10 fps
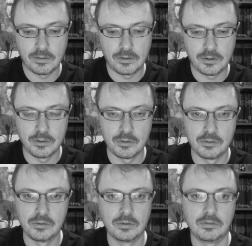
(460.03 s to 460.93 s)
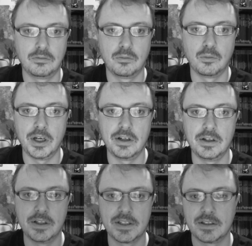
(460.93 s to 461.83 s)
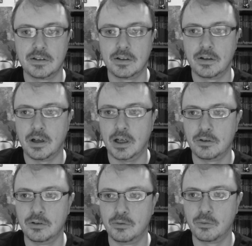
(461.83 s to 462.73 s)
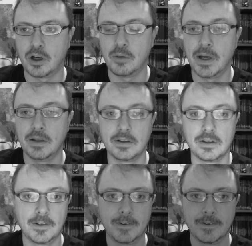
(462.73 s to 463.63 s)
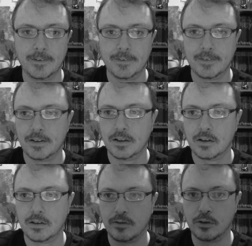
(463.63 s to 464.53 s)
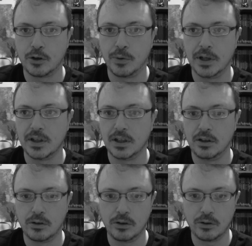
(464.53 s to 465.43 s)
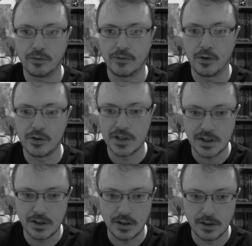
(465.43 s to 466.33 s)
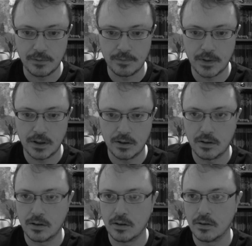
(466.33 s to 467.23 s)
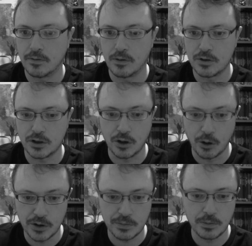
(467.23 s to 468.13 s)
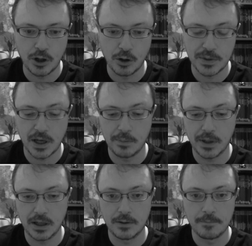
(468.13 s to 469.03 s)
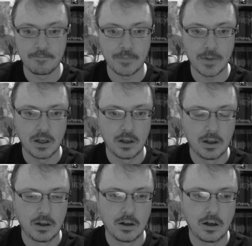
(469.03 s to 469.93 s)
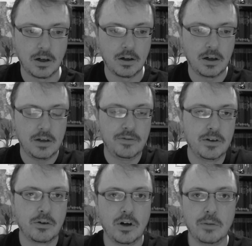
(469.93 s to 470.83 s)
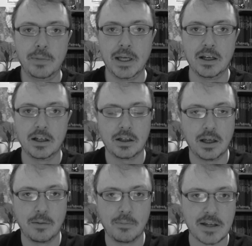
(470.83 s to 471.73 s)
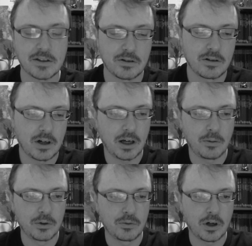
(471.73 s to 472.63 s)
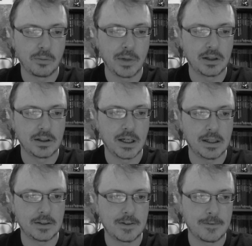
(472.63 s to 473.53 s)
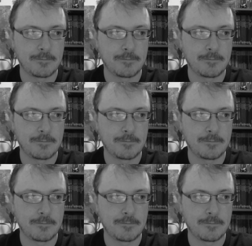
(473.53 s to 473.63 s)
two ways I could recommend for creating your first GURPS campaign. If you're a beginning game master, I would recommend that,